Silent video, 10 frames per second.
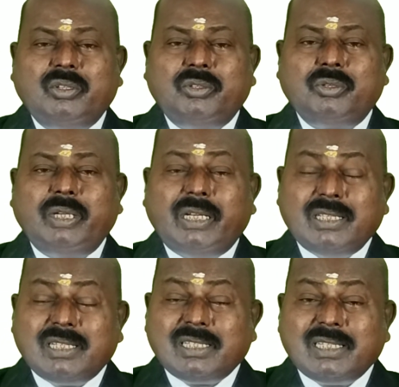So it
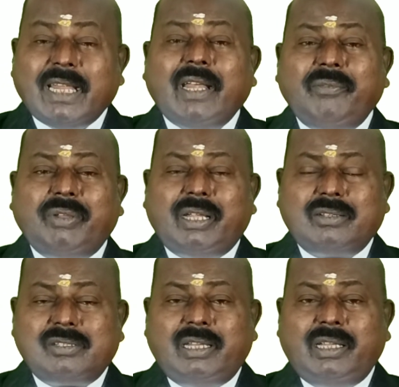is a
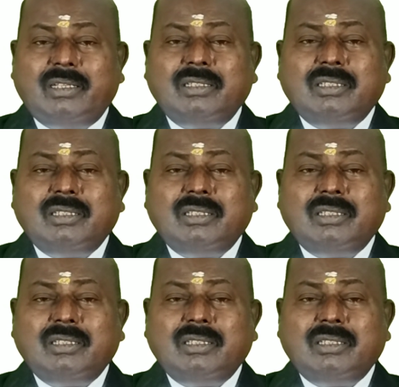significancy.